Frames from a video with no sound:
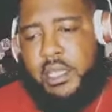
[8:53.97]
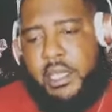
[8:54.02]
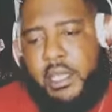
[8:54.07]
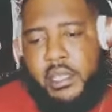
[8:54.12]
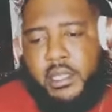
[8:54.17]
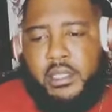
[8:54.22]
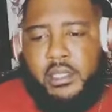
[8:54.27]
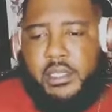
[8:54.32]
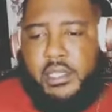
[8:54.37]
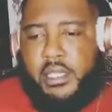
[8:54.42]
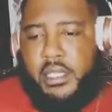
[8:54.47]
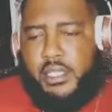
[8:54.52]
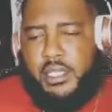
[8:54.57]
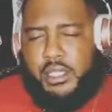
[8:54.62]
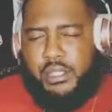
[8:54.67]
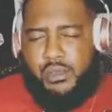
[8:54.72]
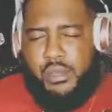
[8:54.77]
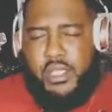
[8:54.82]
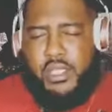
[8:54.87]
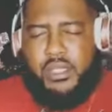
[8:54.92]
And
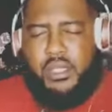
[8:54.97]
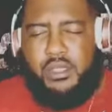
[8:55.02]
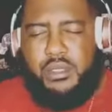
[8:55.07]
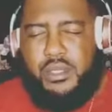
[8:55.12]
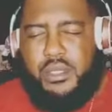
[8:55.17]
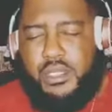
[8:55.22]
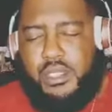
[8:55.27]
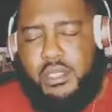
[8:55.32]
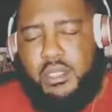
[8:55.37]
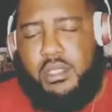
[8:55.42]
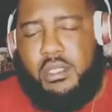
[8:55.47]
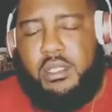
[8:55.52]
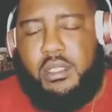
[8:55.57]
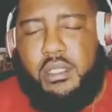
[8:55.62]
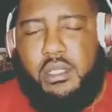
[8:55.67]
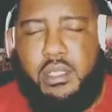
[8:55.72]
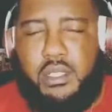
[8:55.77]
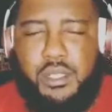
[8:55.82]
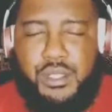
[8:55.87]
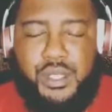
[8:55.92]
it's just one of those
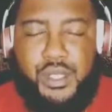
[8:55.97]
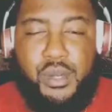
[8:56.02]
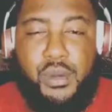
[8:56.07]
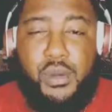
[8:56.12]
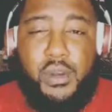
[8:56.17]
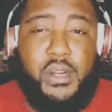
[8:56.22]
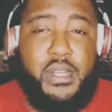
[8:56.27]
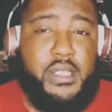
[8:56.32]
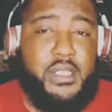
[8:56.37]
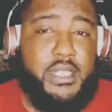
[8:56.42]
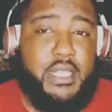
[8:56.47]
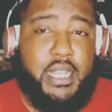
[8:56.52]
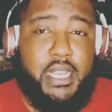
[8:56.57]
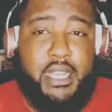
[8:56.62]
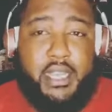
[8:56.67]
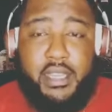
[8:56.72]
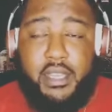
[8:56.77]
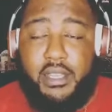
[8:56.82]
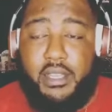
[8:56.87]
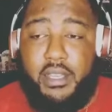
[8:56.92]
stories
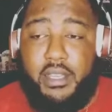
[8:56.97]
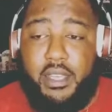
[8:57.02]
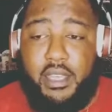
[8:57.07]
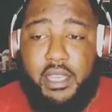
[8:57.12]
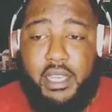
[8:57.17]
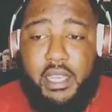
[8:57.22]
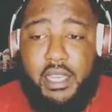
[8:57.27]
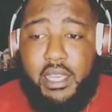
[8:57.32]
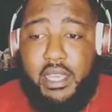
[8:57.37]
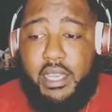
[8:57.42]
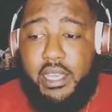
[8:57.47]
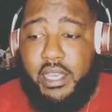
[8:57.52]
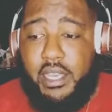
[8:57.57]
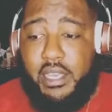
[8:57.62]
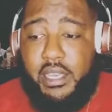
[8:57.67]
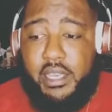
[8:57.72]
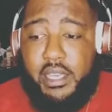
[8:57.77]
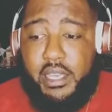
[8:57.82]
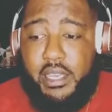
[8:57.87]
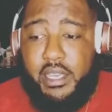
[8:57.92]
like
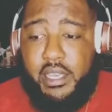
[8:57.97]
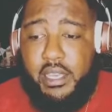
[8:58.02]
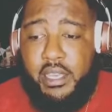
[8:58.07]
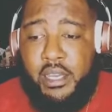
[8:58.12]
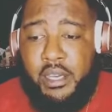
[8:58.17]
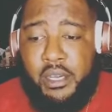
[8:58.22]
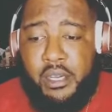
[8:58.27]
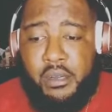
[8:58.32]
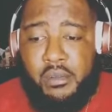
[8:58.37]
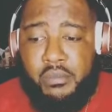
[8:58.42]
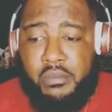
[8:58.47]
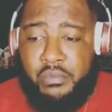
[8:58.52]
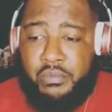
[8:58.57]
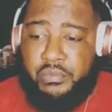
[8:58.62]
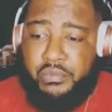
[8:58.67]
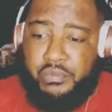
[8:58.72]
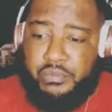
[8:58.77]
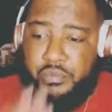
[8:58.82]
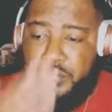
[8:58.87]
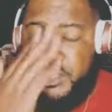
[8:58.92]

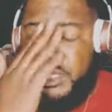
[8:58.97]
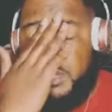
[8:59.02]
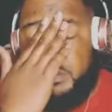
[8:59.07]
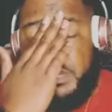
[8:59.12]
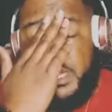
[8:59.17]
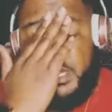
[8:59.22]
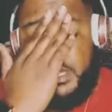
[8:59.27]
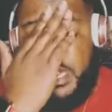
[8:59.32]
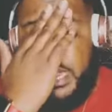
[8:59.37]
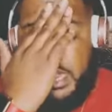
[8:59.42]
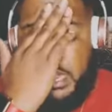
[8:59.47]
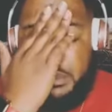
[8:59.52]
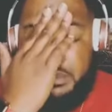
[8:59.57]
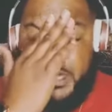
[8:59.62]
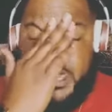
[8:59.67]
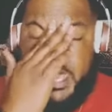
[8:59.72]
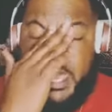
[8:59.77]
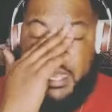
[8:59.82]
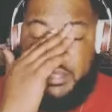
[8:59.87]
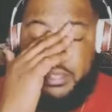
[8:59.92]
um to be
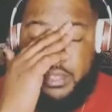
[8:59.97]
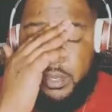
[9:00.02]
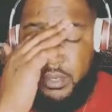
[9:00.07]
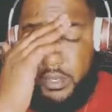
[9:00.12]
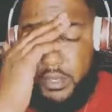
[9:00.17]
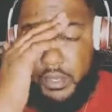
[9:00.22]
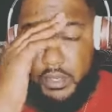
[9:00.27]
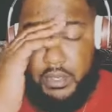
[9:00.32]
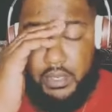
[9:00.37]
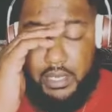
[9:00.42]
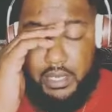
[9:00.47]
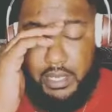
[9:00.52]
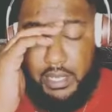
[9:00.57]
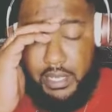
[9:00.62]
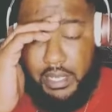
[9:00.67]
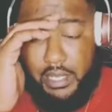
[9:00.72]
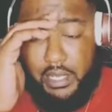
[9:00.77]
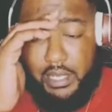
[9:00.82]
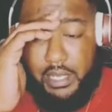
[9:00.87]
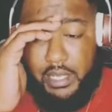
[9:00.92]
named after
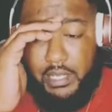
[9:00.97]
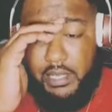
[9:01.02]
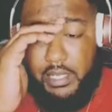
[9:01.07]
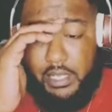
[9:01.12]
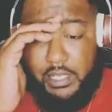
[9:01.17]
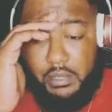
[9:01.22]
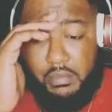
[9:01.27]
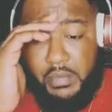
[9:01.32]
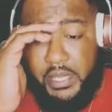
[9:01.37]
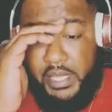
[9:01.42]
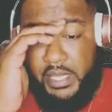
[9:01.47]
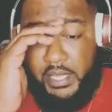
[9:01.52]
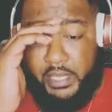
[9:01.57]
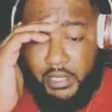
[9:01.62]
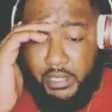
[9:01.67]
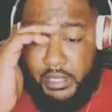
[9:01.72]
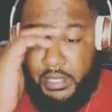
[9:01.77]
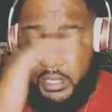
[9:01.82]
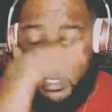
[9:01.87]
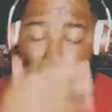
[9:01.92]
this
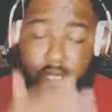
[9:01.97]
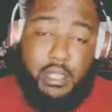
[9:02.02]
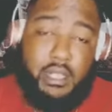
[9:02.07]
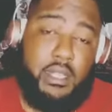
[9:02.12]
man